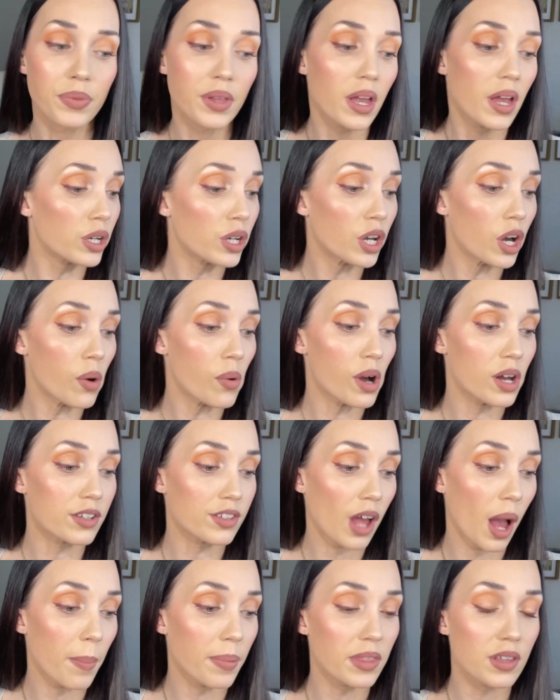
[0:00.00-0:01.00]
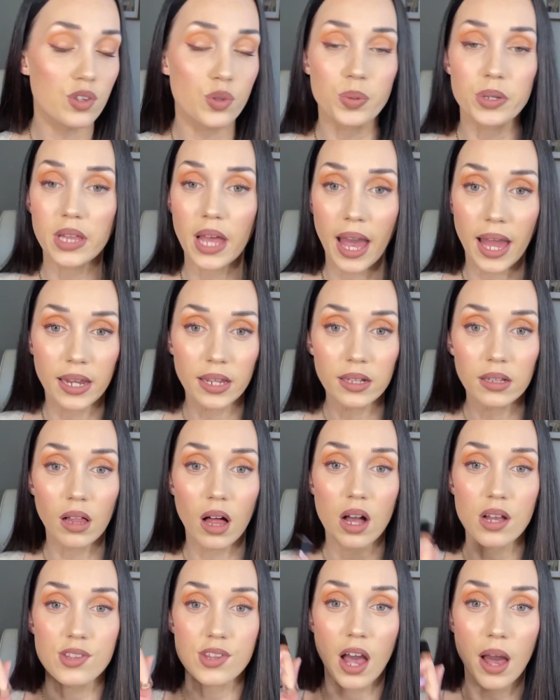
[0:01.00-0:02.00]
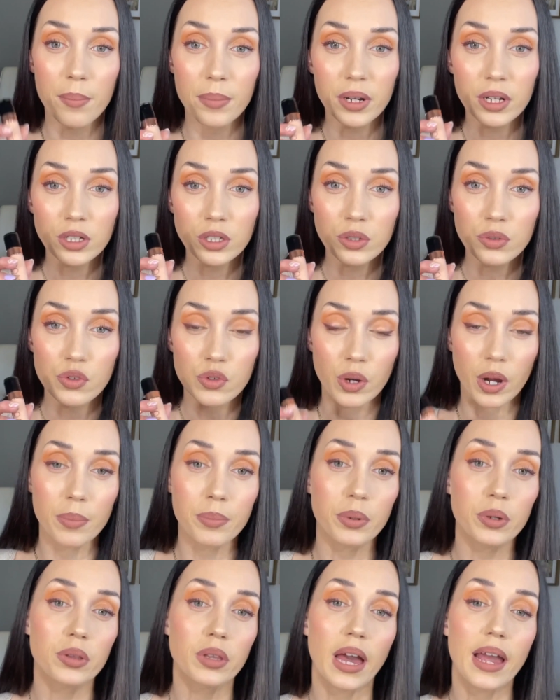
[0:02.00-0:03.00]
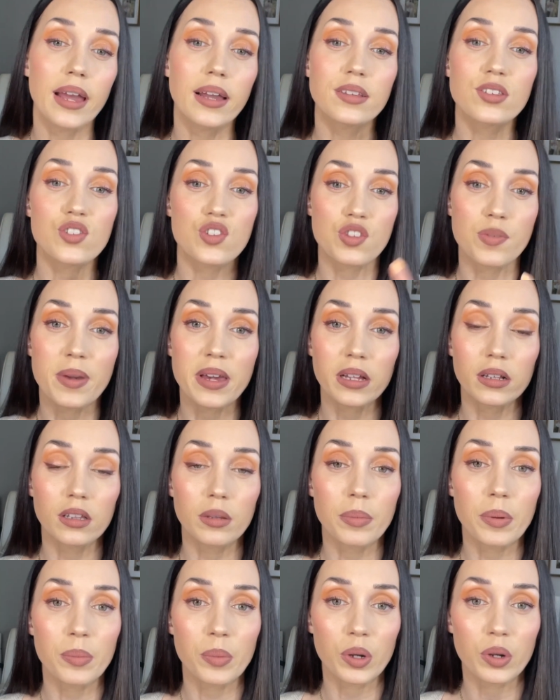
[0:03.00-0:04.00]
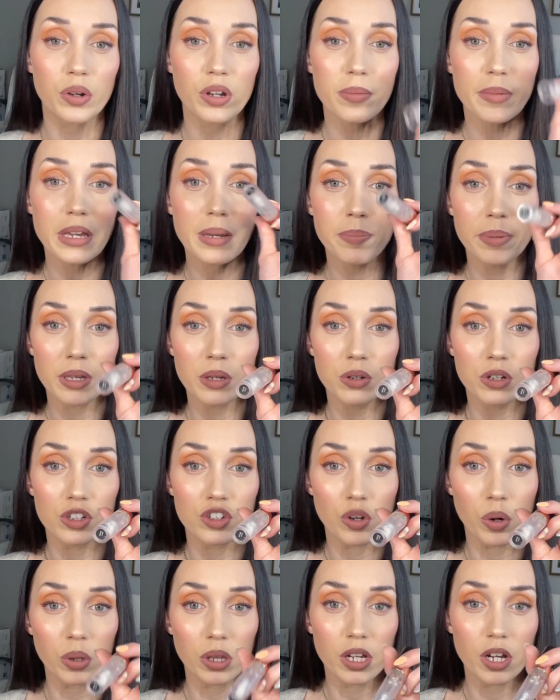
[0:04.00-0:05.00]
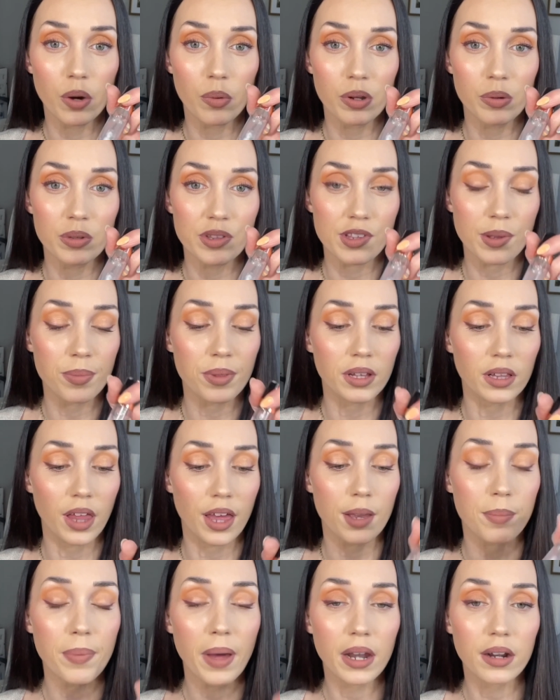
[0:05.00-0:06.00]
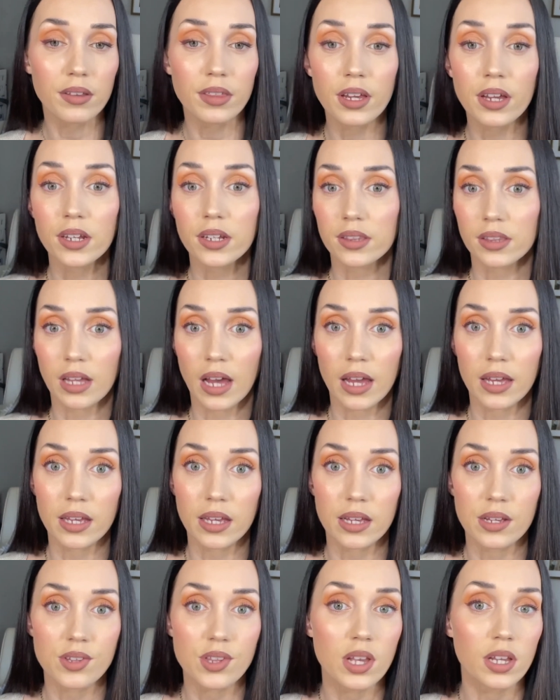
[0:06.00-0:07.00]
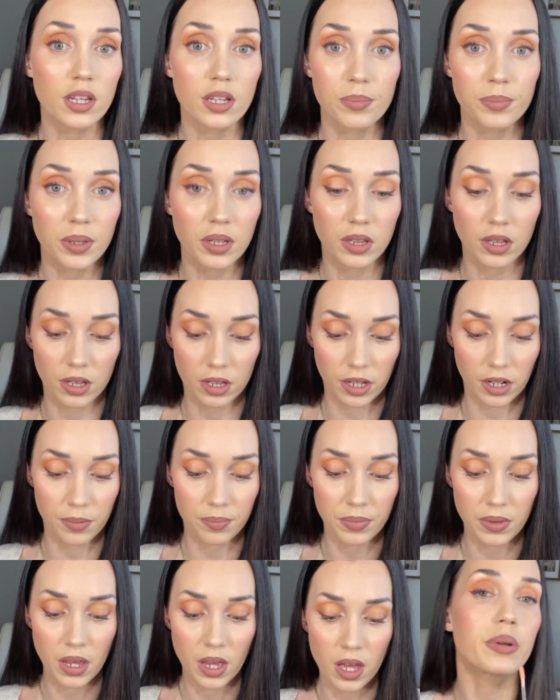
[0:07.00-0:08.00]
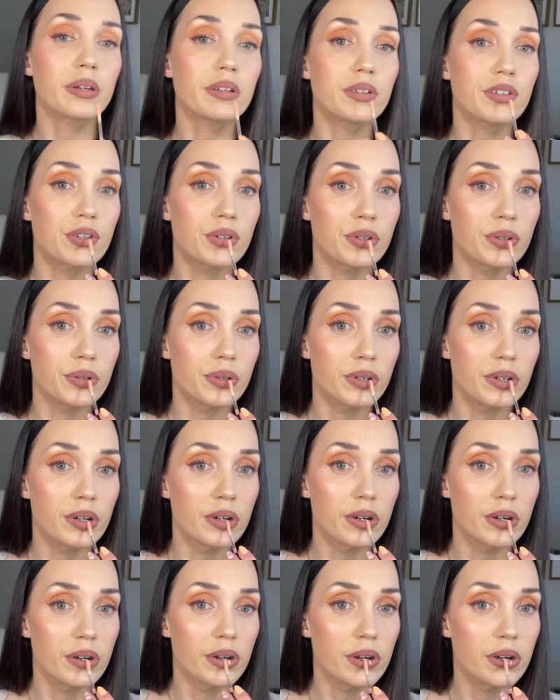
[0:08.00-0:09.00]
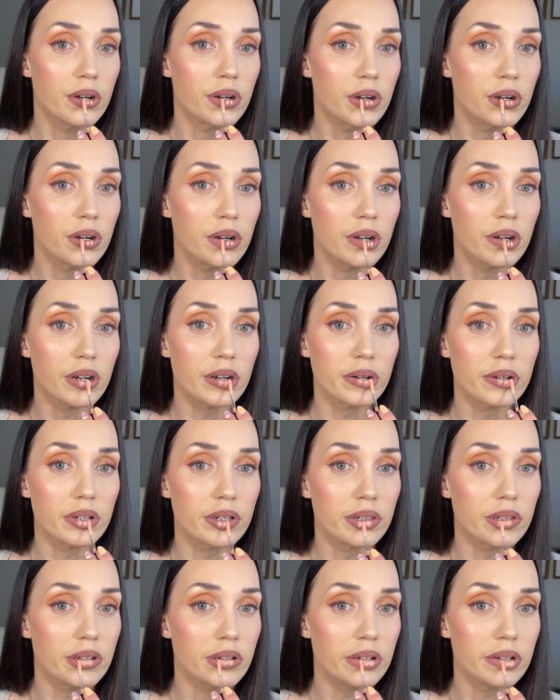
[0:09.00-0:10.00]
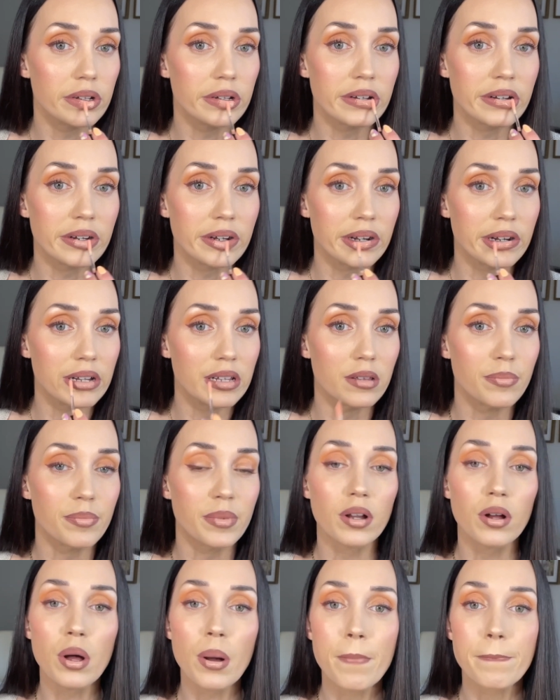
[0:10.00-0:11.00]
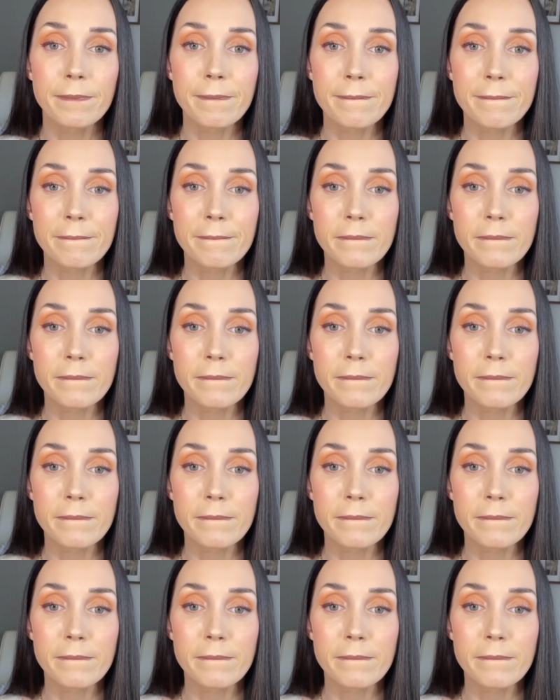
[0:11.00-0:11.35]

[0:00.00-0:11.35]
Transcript: You can go on top of this with any gloss. I'm gonna use Creme Brulee just to make it a little bit more creamy, but you could totally go in with something like Better Than. That is completely clear. I'm going to grow a little bit right in the middle.